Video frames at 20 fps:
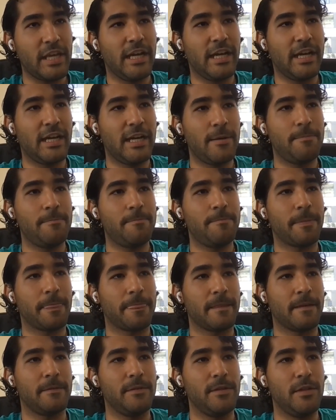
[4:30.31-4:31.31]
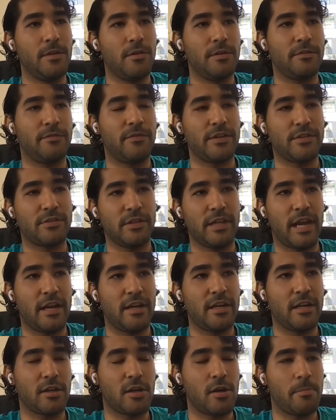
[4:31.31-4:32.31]
Um, you know, eventually
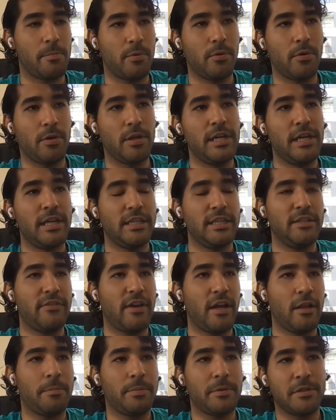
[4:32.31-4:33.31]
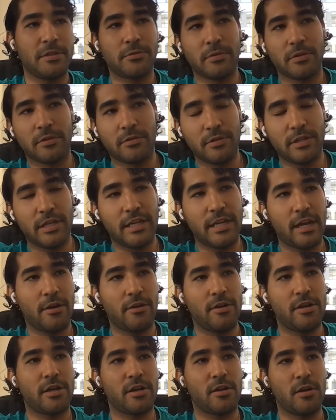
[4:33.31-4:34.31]
hired a couple developers, recruited
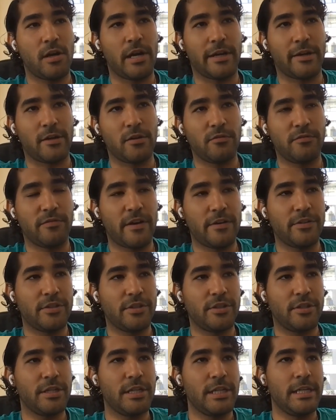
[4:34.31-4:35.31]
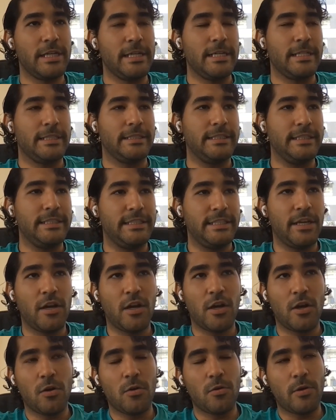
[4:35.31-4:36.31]
our co-founder,
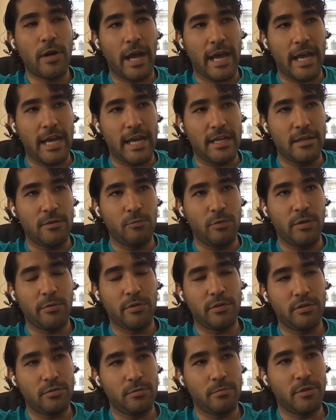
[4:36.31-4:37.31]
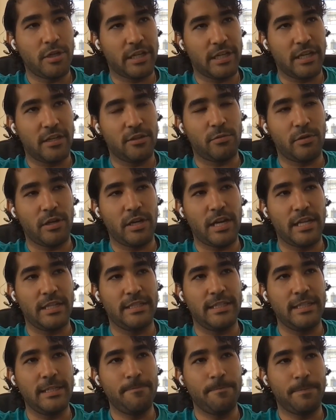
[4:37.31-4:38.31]
CTO, and we went to market in
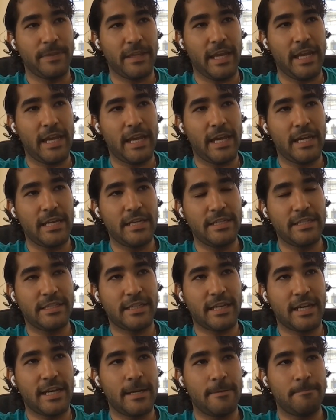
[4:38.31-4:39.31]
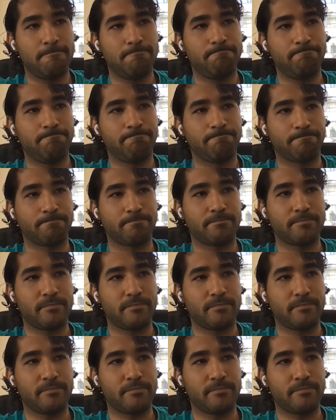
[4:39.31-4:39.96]
2019 and um,